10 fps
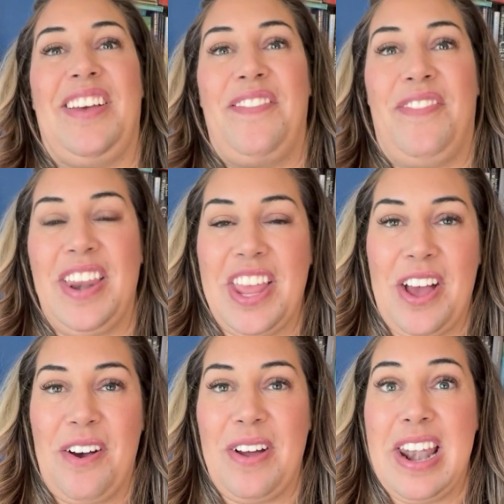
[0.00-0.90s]

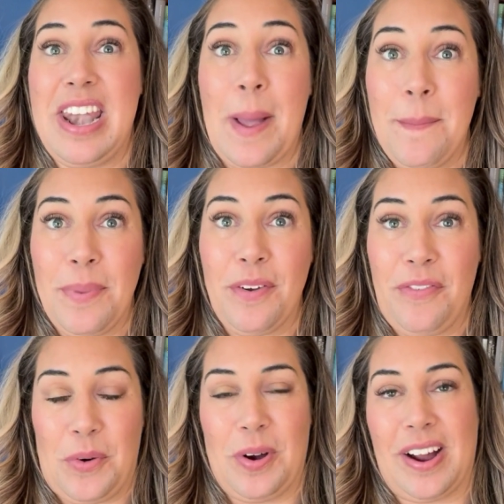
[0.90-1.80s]
video number
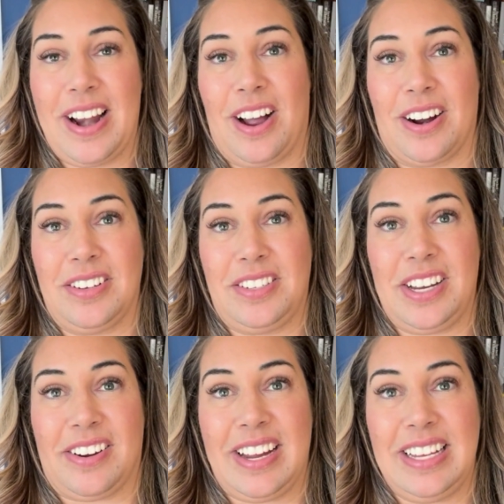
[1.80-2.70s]
4 in our
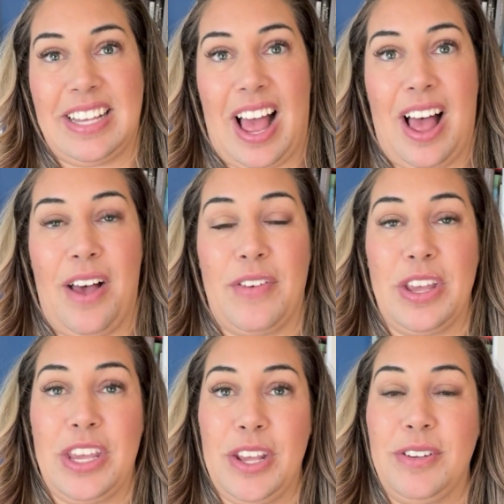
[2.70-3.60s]
series of
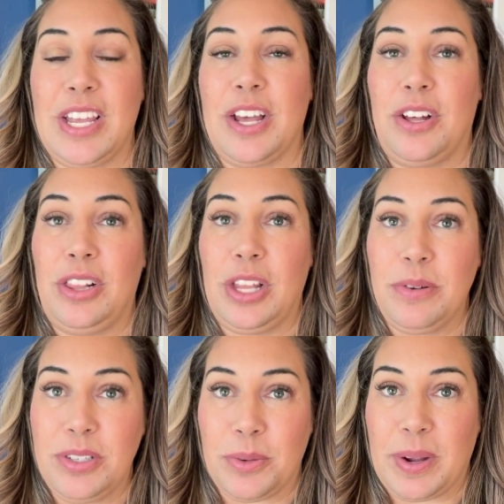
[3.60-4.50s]
using
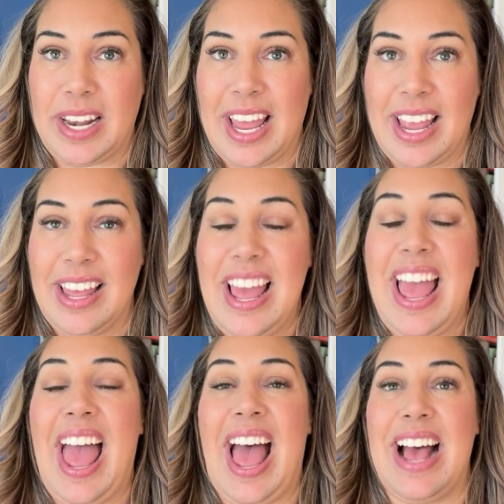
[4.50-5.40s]
close reading
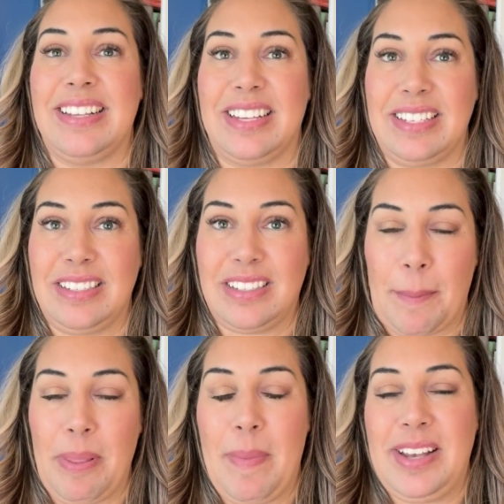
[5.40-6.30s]
as
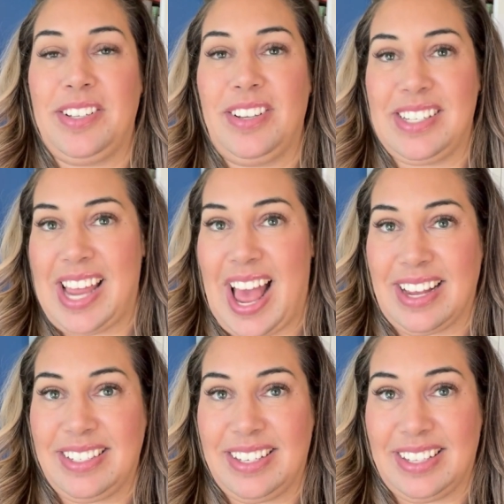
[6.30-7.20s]
supplemental
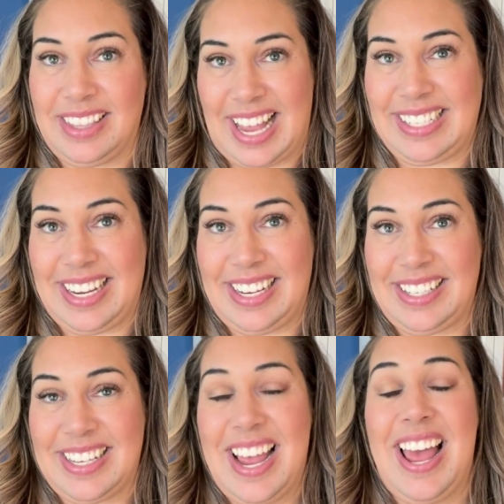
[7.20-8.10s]
text
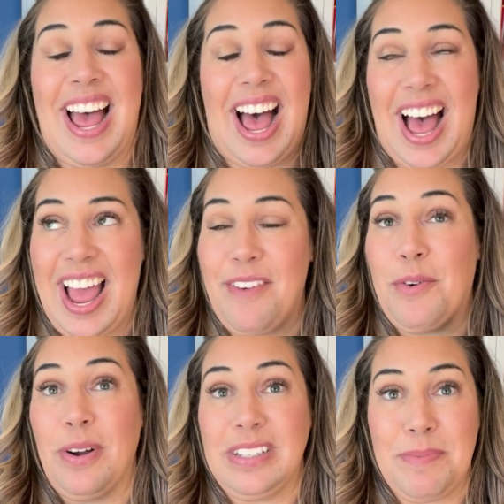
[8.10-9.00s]
lessons. I, of
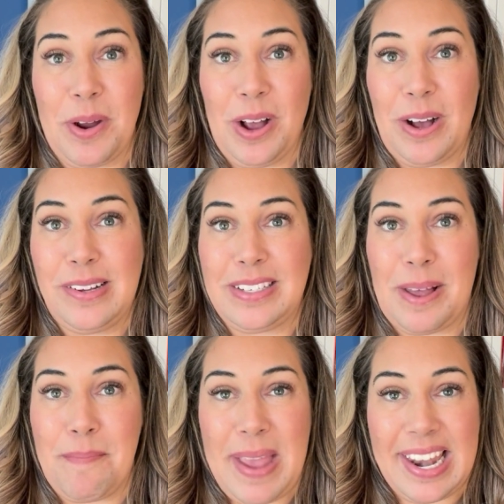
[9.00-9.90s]
course, am your host,
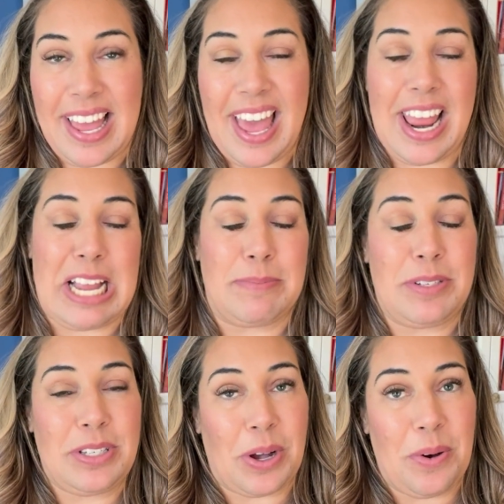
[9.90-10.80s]
Amanda, and I am
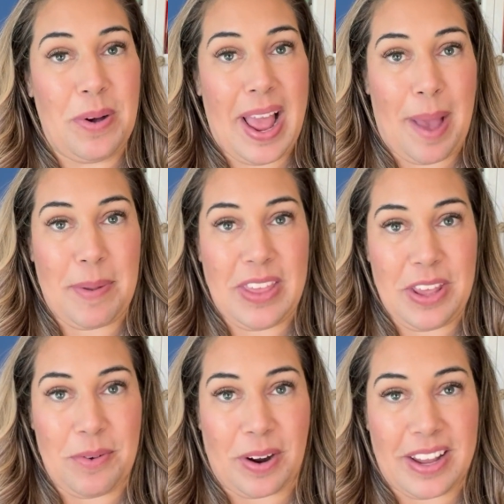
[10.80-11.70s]
so happy that
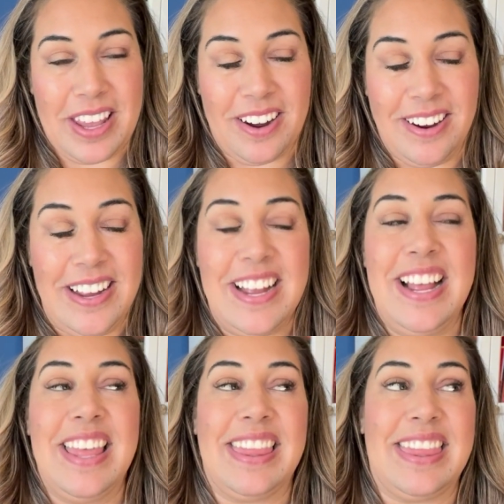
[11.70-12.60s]
you are here.
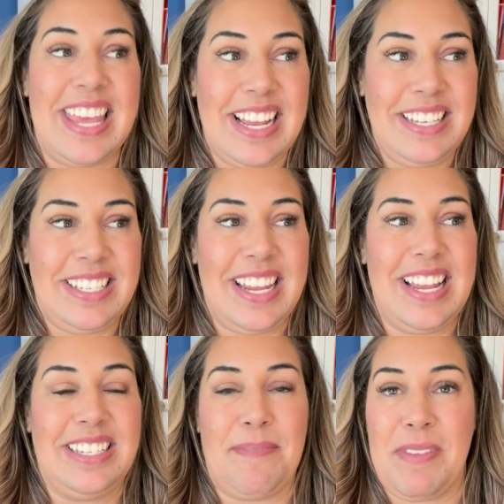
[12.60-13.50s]
This
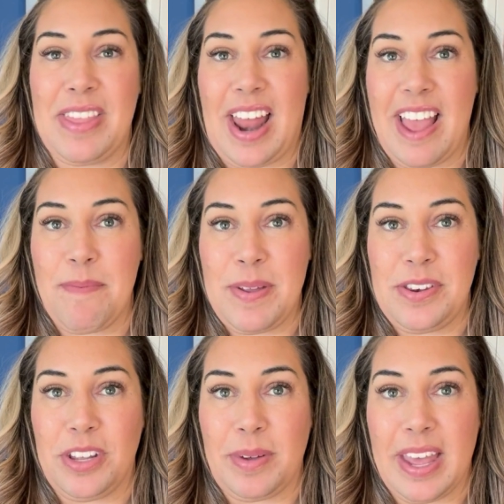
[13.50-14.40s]
is something that I have
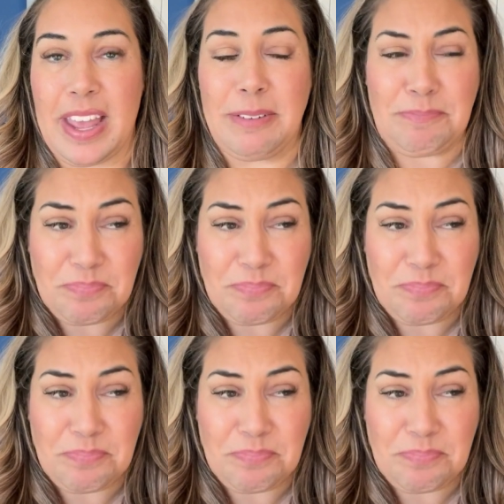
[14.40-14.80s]
been doing